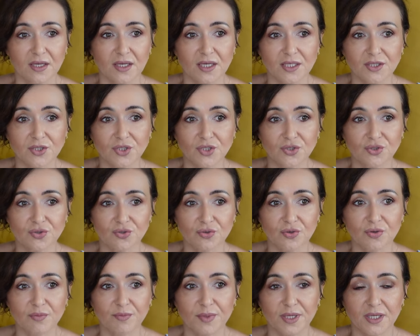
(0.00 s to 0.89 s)
it
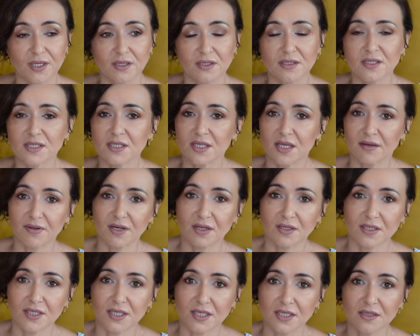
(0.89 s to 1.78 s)
took me
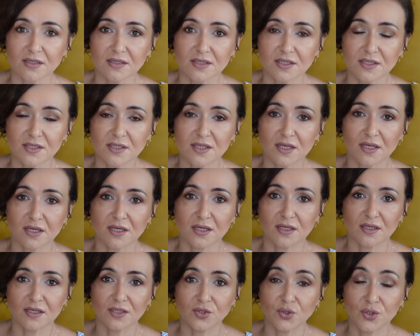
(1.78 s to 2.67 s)
several years
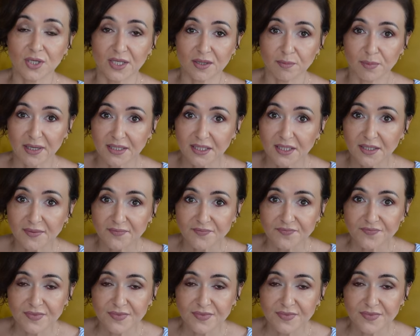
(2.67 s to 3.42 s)
uh, to get better.